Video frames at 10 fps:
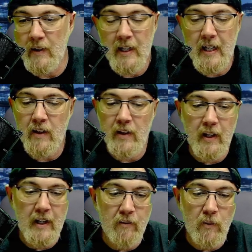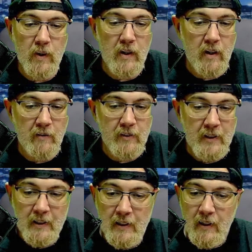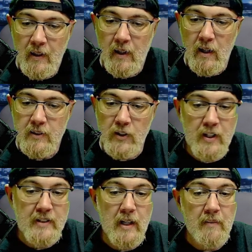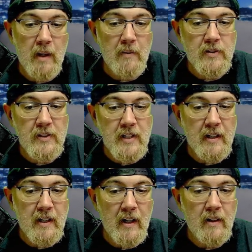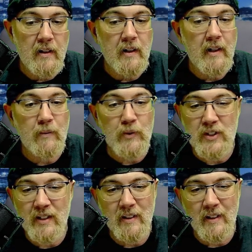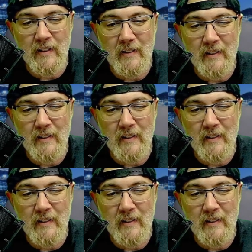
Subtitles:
can't thank everyone enough. Till next time, gamers, take care, and we'll see you later.